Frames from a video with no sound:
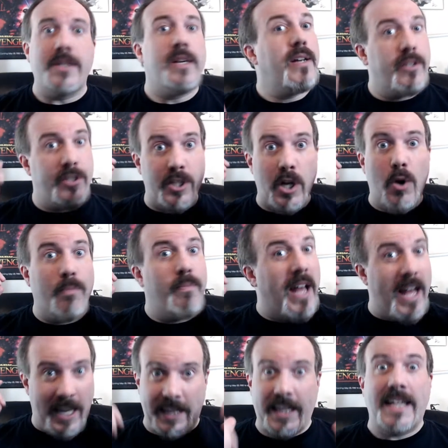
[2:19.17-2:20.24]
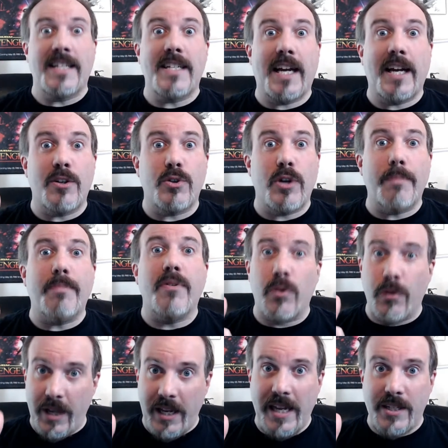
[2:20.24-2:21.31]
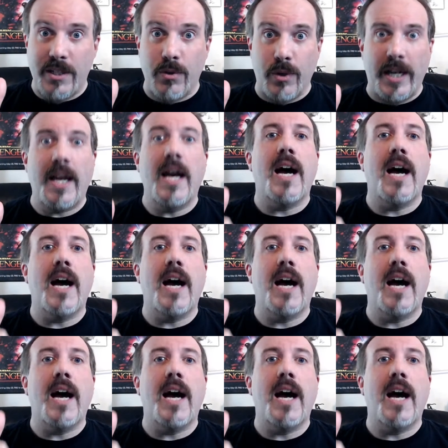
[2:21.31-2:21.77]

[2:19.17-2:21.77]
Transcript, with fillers: So let's take a trip through the history